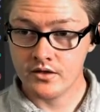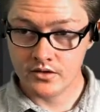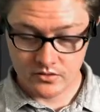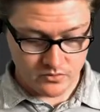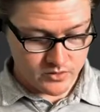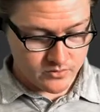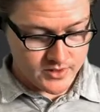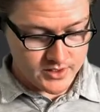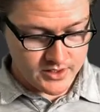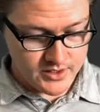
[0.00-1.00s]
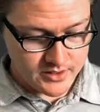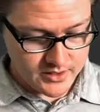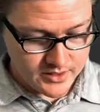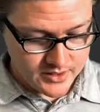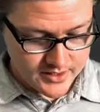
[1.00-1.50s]
What do I need? I
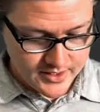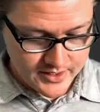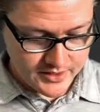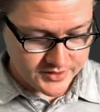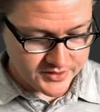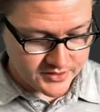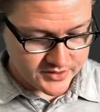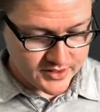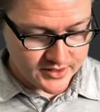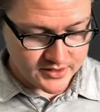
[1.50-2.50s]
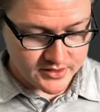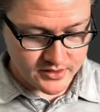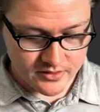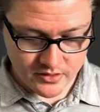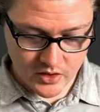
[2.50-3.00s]
need a set.
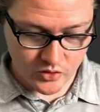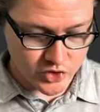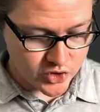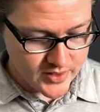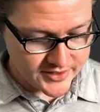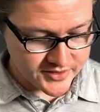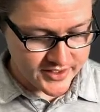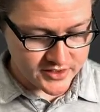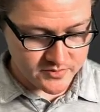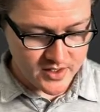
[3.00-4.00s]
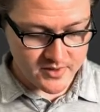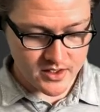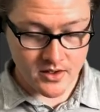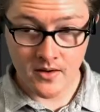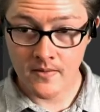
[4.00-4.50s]
Oh, translate maybe?
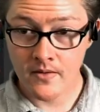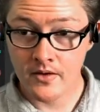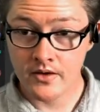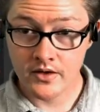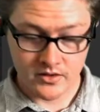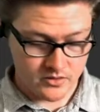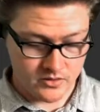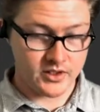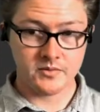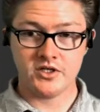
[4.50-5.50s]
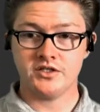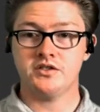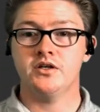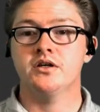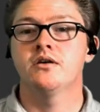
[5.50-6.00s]
Well, let me just look.